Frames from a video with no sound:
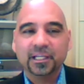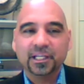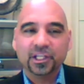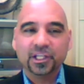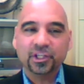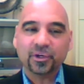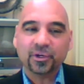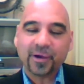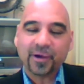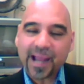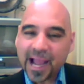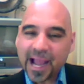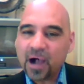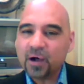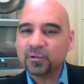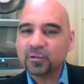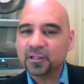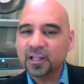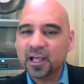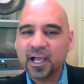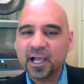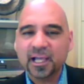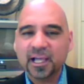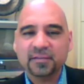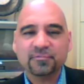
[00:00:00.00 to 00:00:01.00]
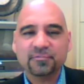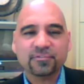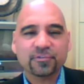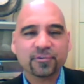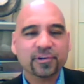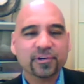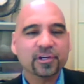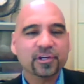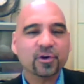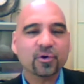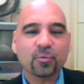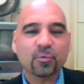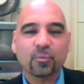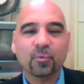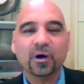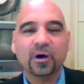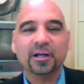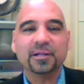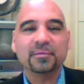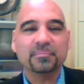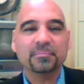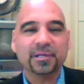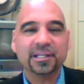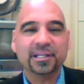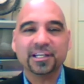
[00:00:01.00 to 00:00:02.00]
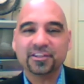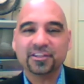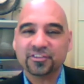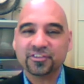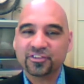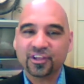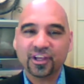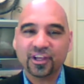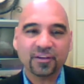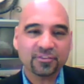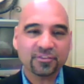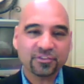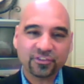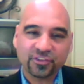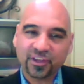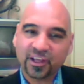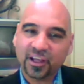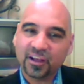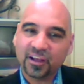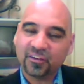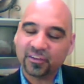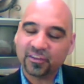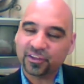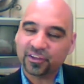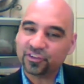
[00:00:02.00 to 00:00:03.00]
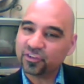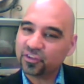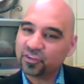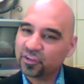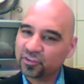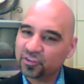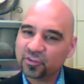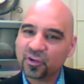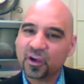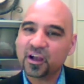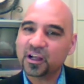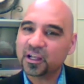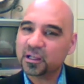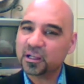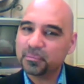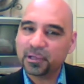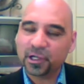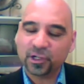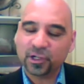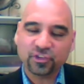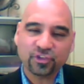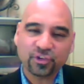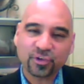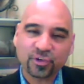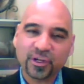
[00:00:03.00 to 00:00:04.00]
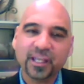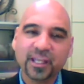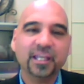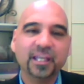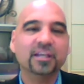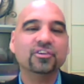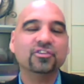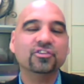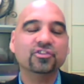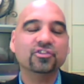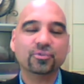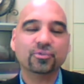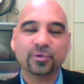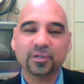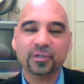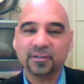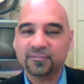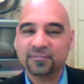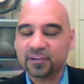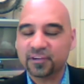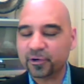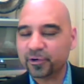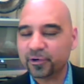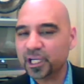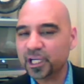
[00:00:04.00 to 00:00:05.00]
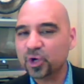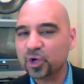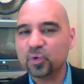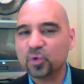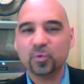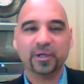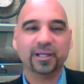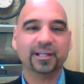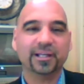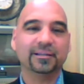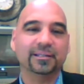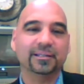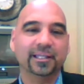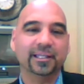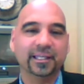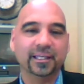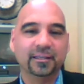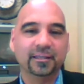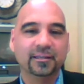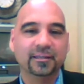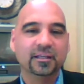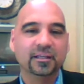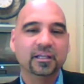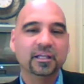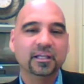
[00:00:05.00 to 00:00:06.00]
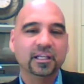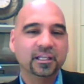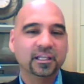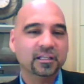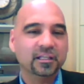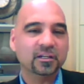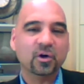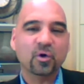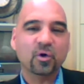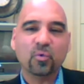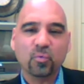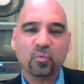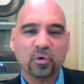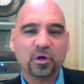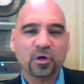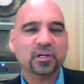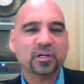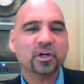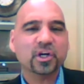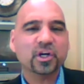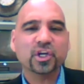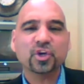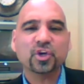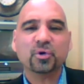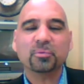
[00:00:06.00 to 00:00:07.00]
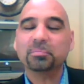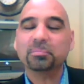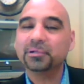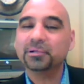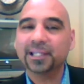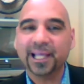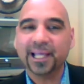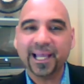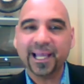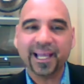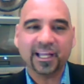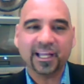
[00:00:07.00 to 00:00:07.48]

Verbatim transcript: um, again, your outline for your one minute self sell is talk about your history very quickly.